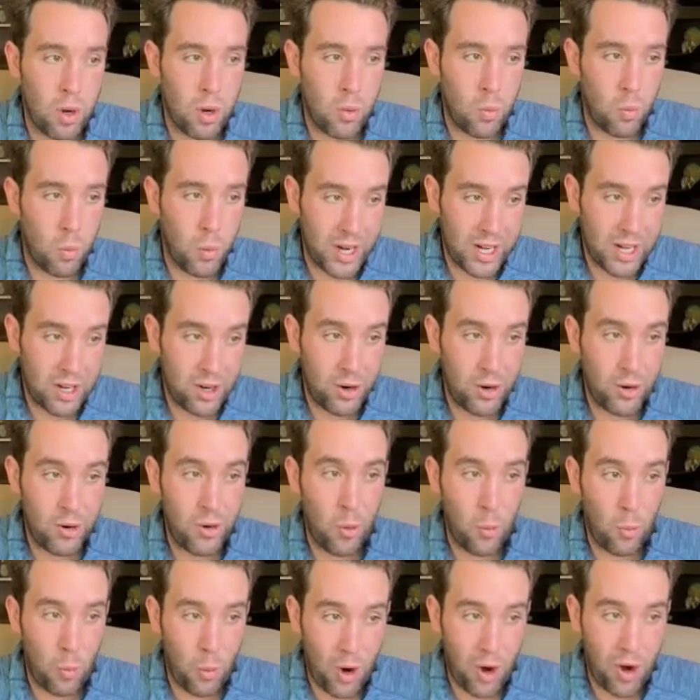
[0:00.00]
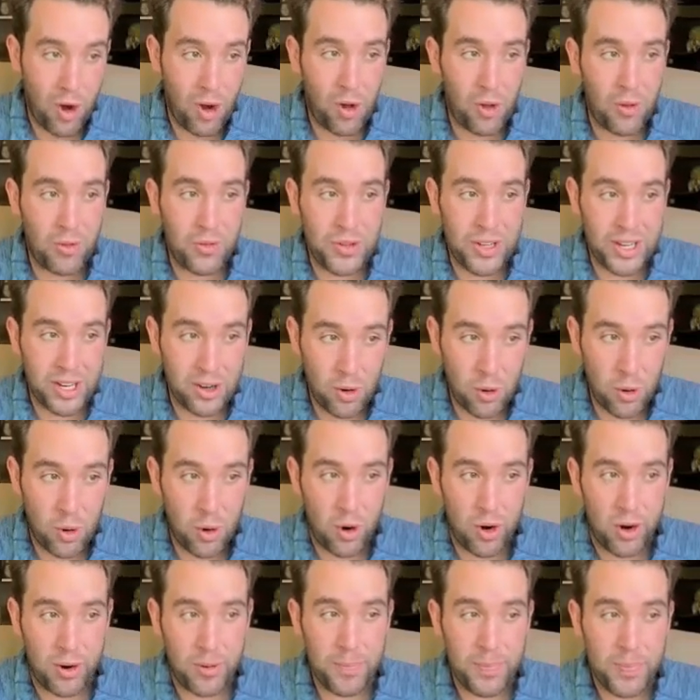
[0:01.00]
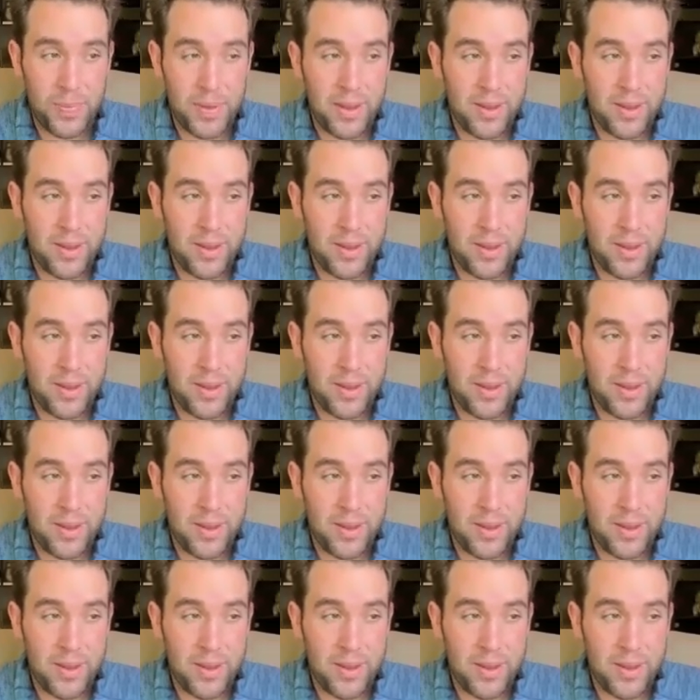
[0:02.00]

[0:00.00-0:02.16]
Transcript: wicker wall decor.